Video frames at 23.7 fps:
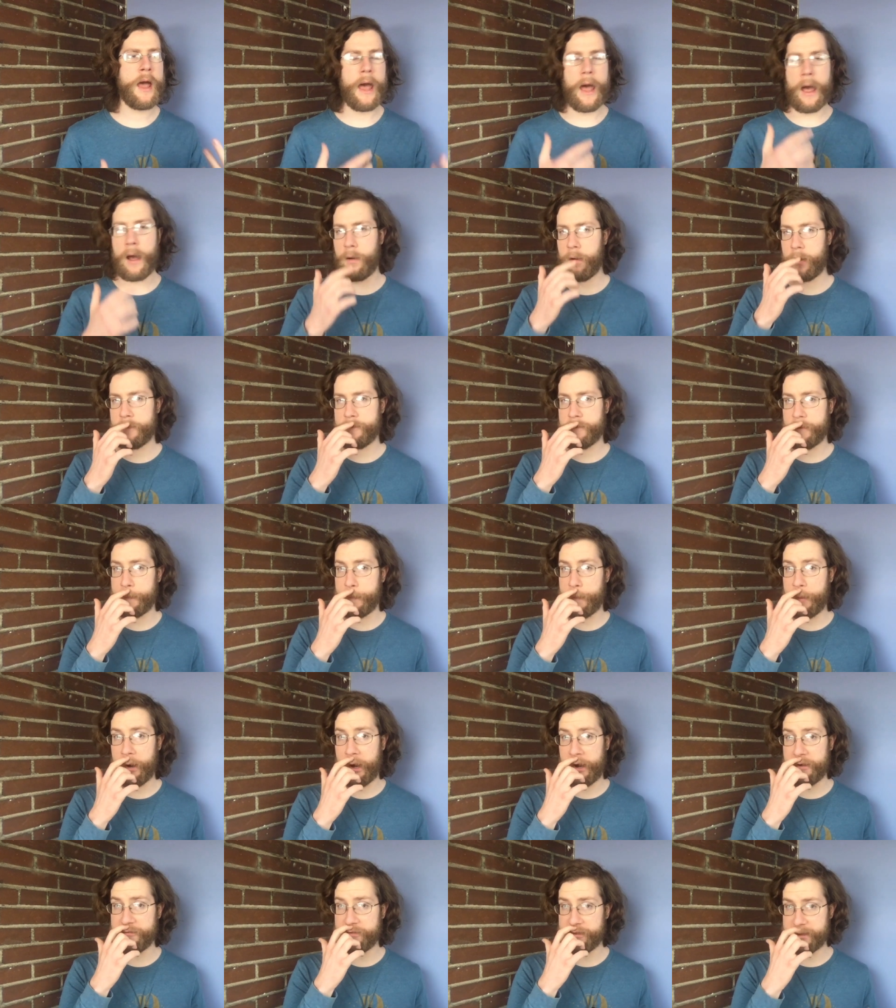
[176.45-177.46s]
however
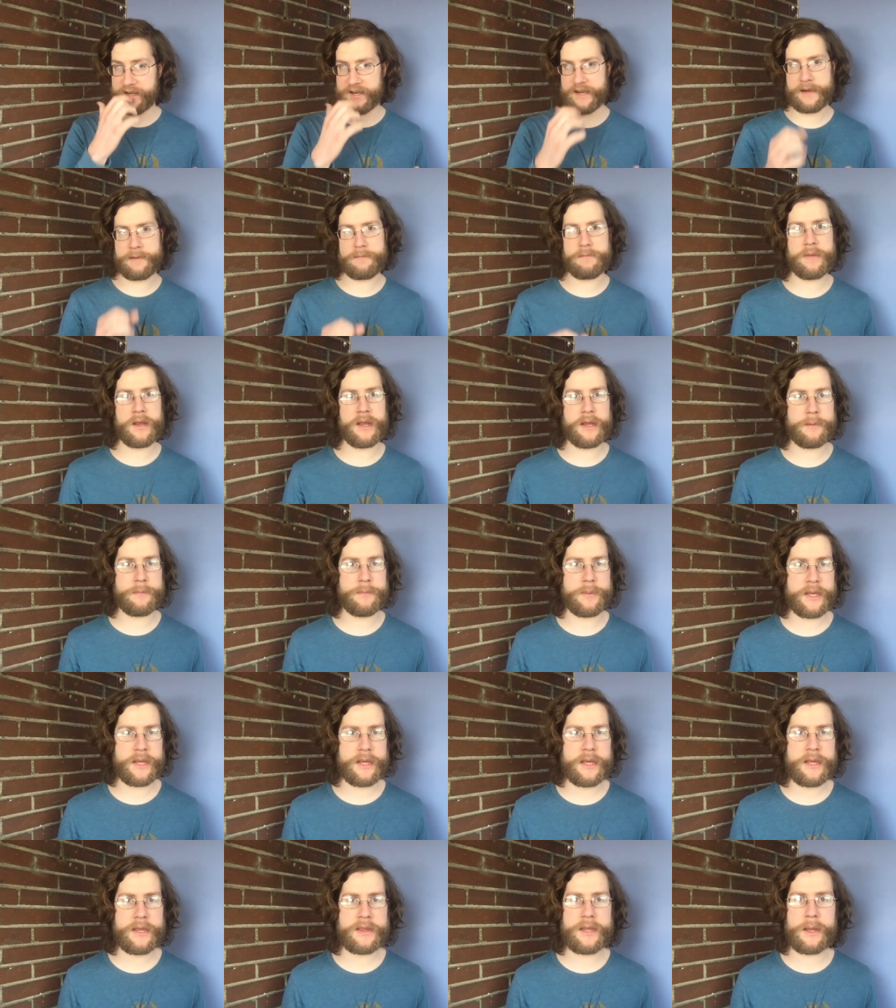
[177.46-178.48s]
prevalent it may
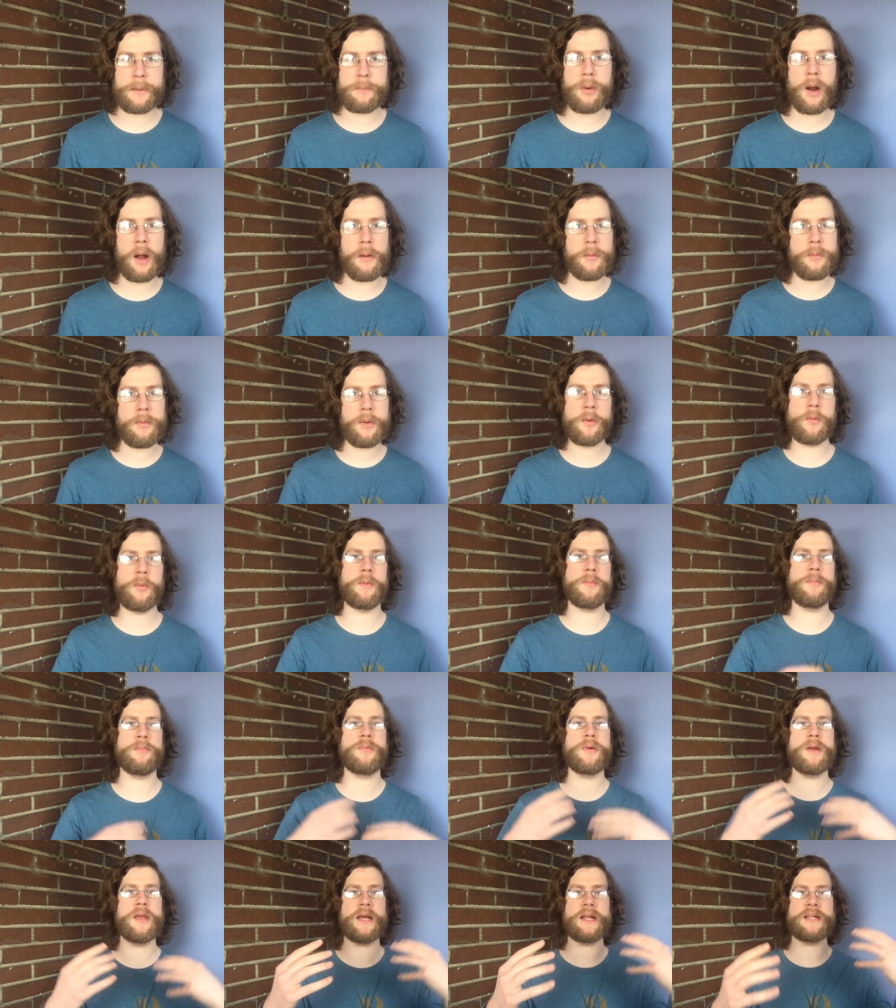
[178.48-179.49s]
be, they probably would
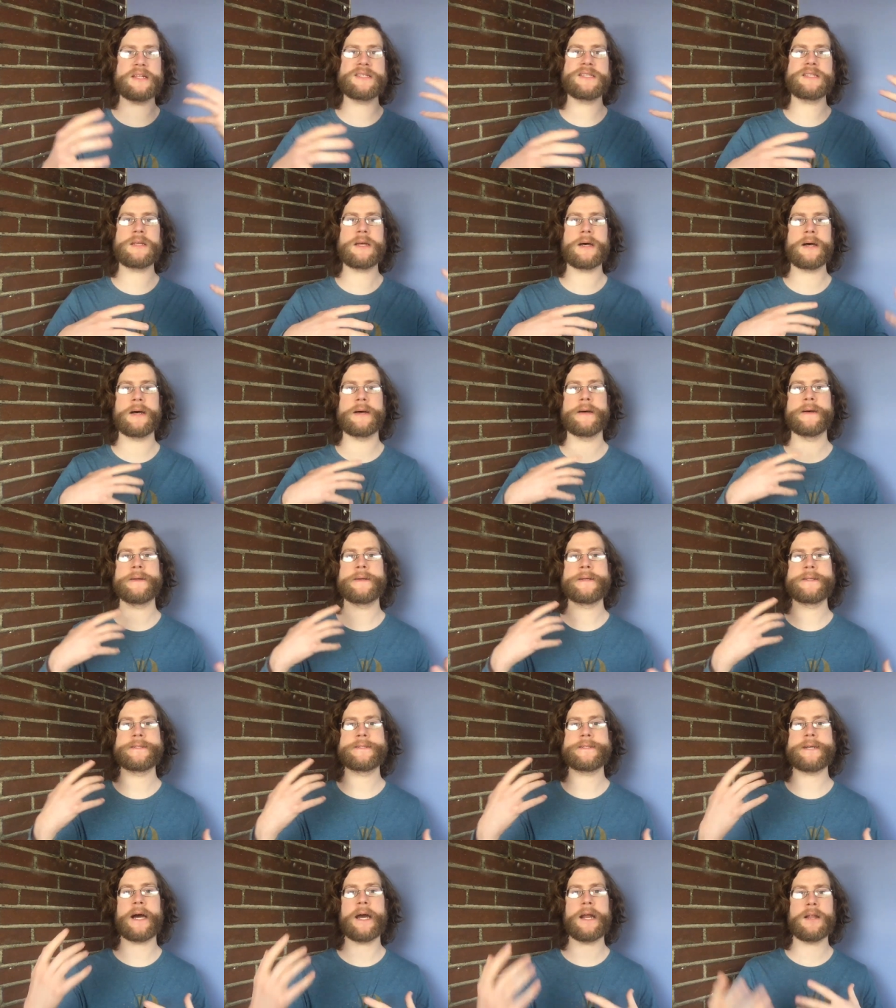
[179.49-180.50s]
get uh,
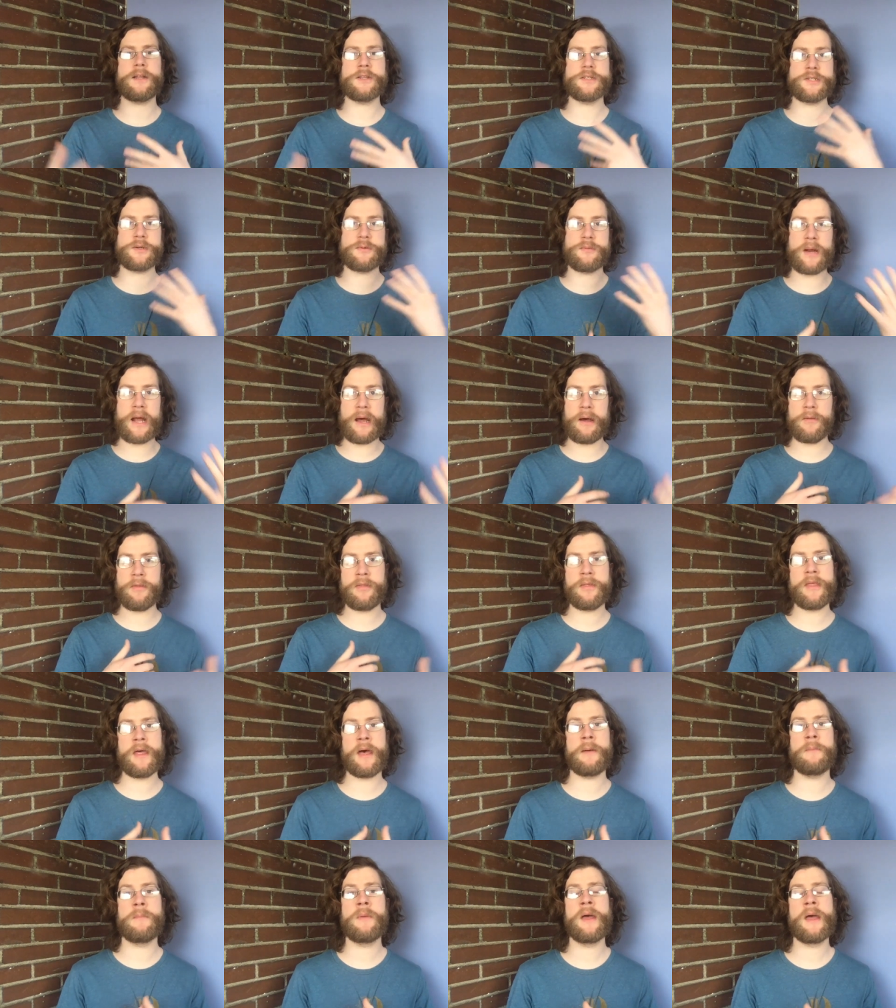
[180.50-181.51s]
titles around them,